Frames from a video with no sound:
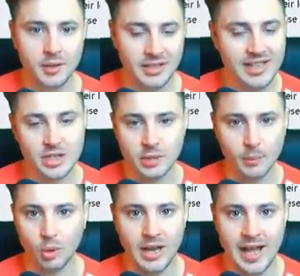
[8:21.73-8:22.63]
leads to
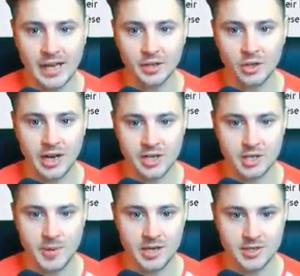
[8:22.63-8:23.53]
more lag and
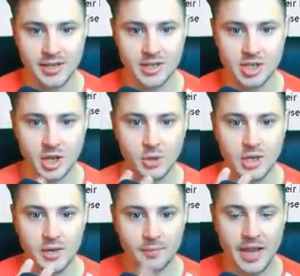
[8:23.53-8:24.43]
crashes, basically. So
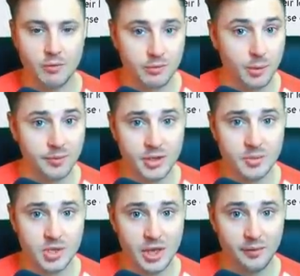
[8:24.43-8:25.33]
they're removing
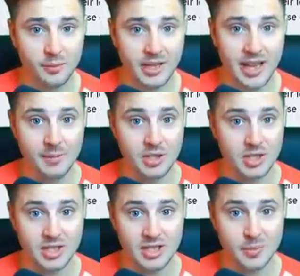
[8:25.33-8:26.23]
some stuff from the game that
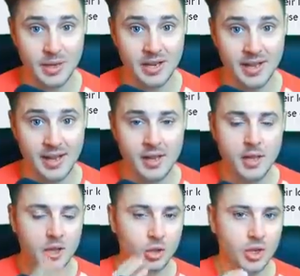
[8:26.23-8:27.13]
doesn't need to be there.
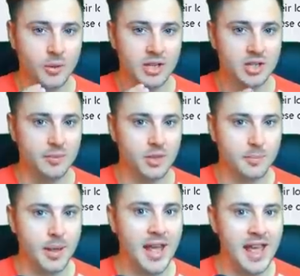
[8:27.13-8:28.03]
You'll notice the,
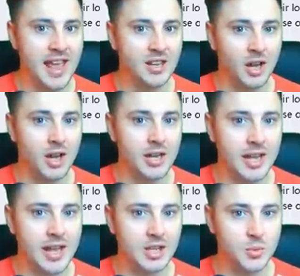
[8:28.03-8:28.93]
the pet hate that I
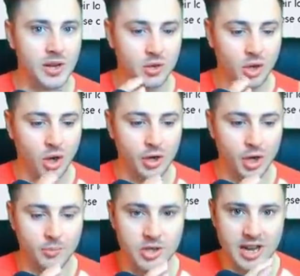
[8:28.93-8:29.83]
get is when you're on
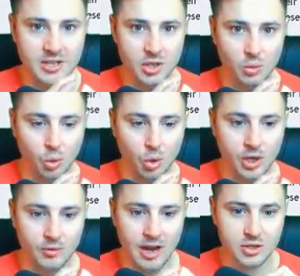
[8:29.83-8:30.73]
an object and you're
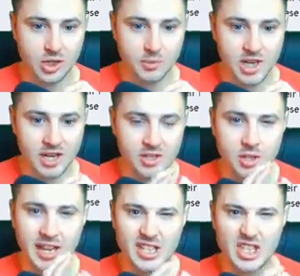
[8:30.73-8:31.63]
walking around an object and
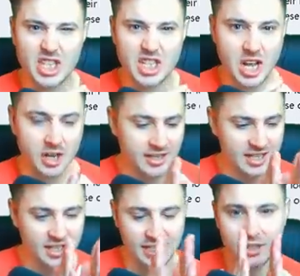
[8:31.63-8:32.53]
you get stuck.
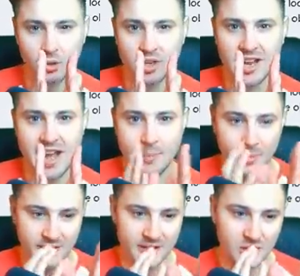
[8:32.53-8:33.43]
There's like a little gap
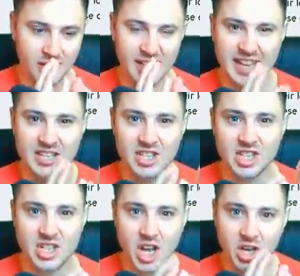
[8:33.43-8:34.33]
that you like get
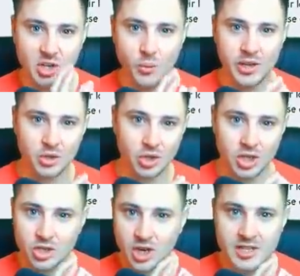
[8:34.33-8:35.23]
stuck when you're
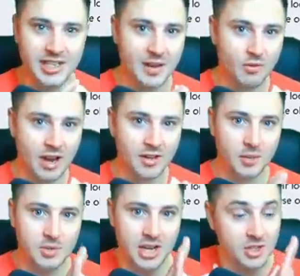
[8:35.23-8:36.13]
trying to get around an
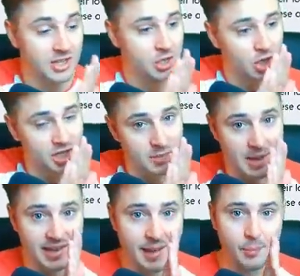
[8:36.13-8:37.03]
object, so they're trying to
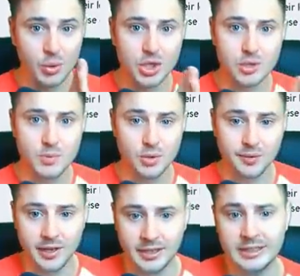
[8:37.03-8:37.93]
make that more
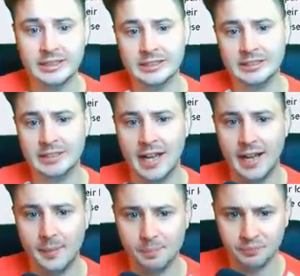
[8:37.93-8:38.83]
smoother.
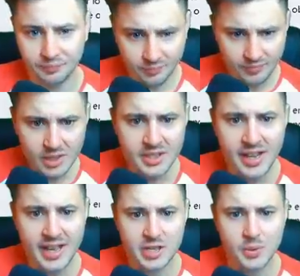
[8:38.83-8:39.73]
Um,
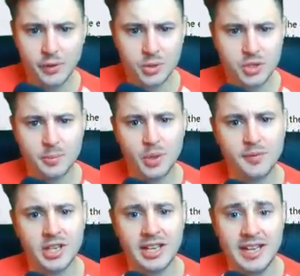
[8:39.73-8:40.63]
next, we've also
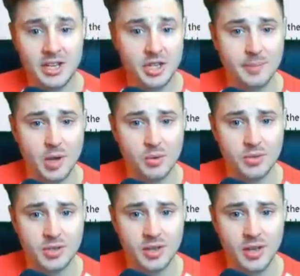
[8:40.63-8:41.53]
improved the collision
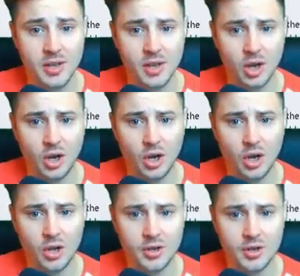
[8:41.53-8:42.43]
modes
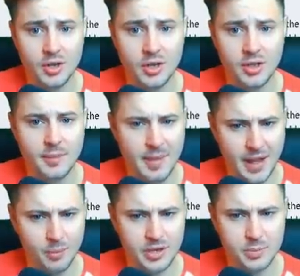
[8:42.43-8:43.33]
on the
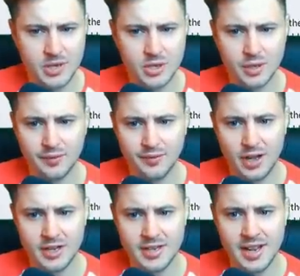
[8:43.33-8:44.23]
map, which means you can
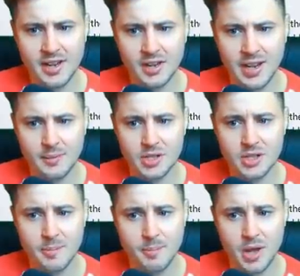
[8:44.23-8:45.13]
find in our game that
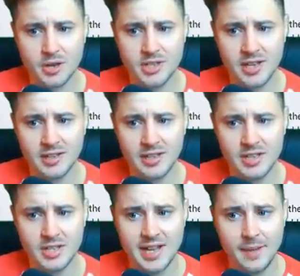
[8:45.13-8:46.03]
some bugs in
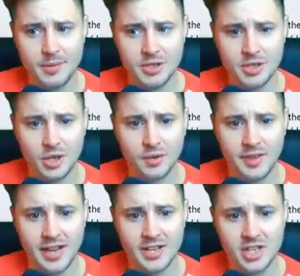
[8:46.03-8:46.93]
collision have been
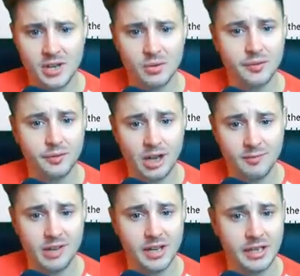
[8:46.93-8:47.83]
solved, and the general
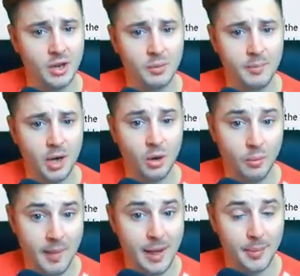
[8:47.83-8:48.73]
frame rate on the whole,
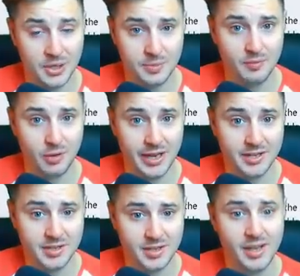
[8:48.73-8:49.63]
whole map has been
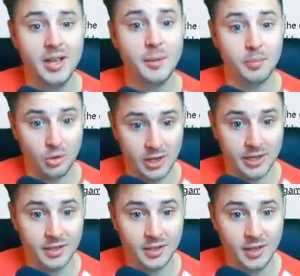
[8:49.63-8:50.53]
raised.
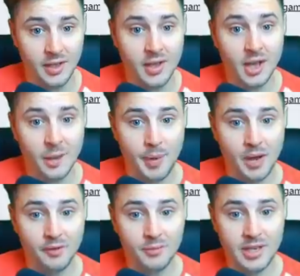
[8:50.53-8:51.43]
Brilliant.
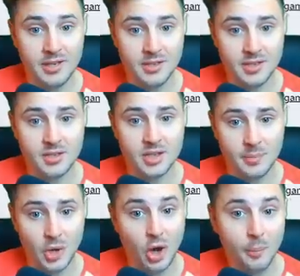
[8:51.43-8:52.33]
Apart from these,
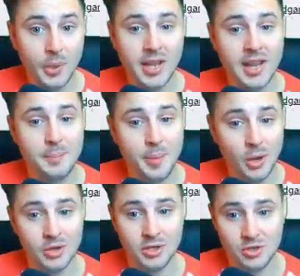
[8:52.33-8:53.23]
some complicated
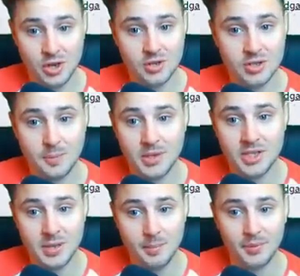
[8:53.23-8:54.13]
building structures have been
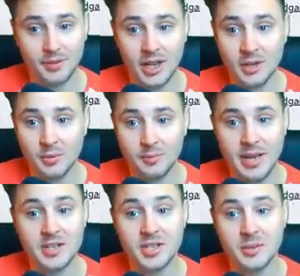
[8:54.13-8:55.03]
simplified, and we've
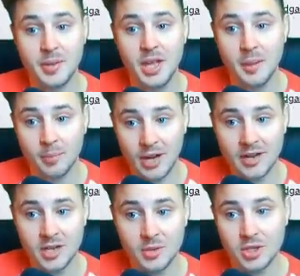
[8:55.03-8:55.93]
made some
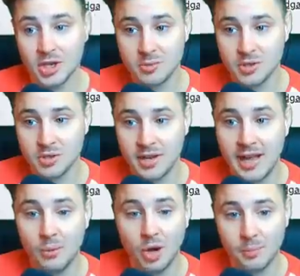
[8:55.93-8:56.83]
brand new adjustments on
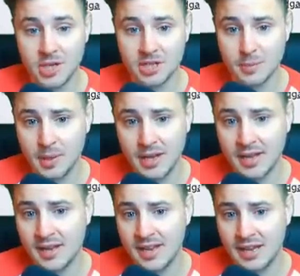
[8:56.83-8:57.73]
how objects
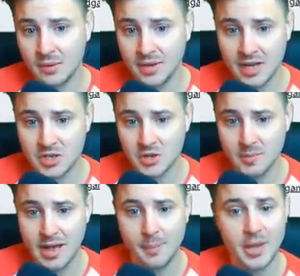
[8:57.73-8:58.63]
appear and their location on
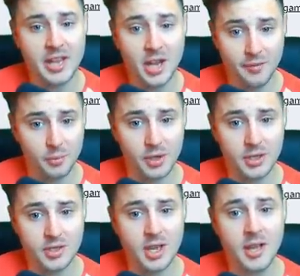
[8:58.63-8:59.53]
the map. In other
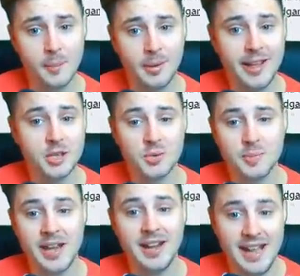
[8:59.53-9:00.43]
words, players will
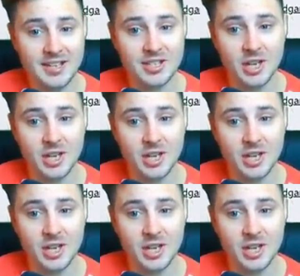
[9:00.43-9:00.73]
spend less